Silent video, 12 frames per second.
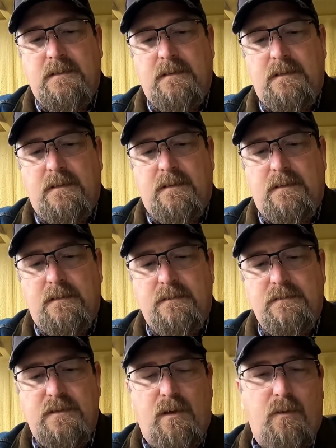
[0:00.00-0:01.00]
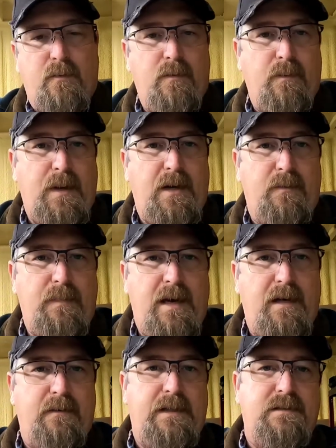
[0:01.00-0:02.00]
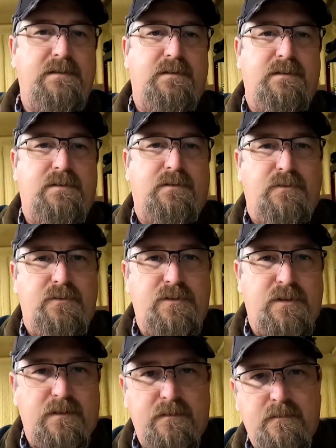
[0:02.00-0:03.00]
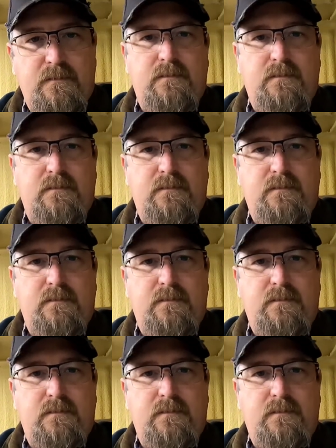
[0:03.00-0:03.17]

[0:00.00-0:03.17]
Uh, so a better battery is the solution.